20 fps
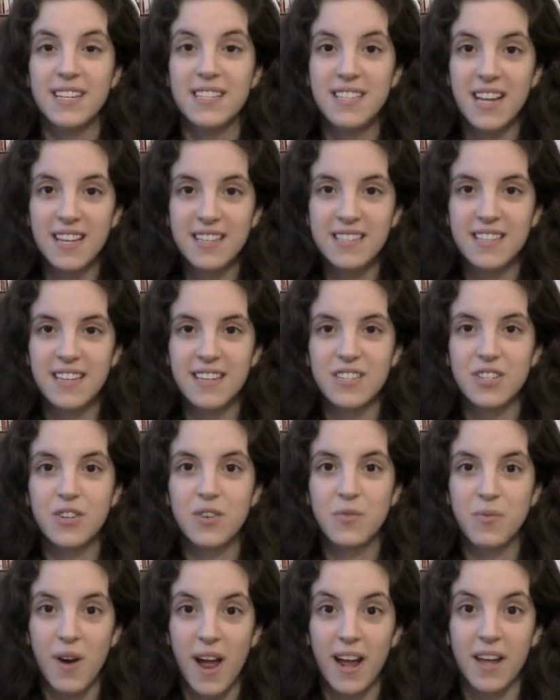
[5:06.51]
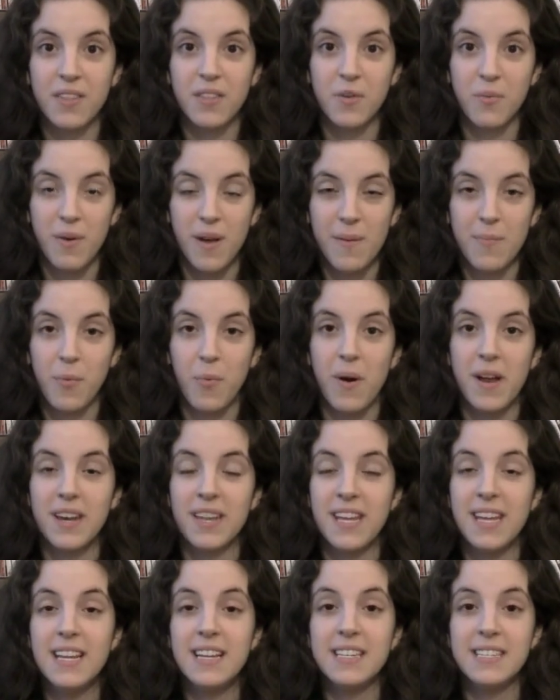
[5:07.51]
doesn't crack the whip when
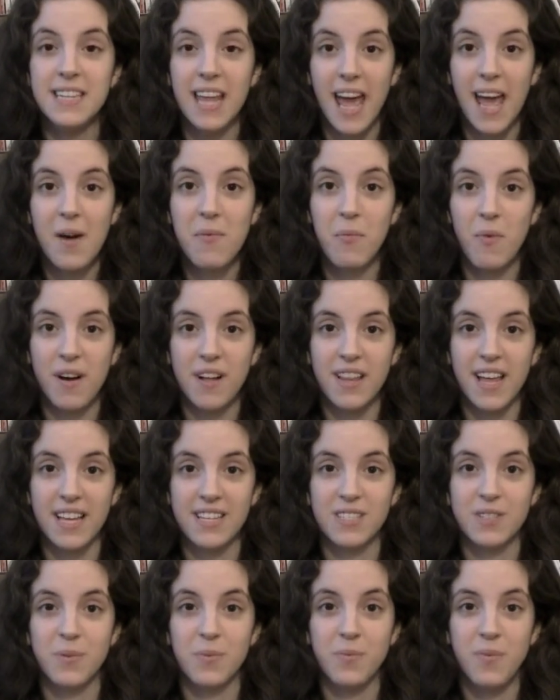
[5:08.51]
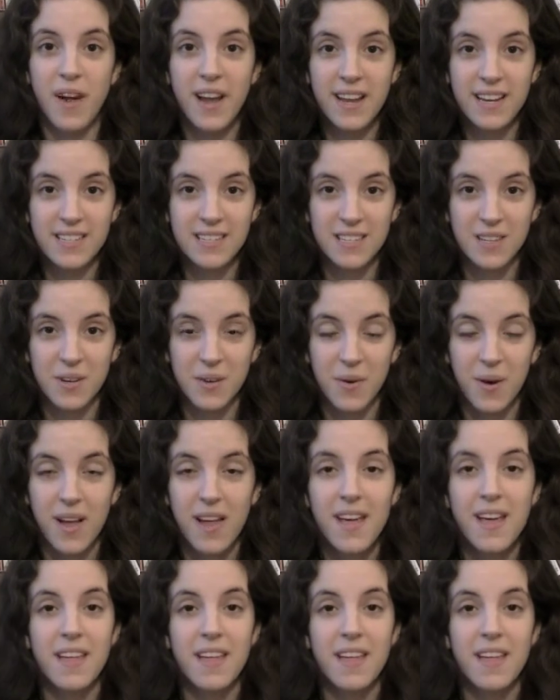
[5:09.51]
he damn well has the right to,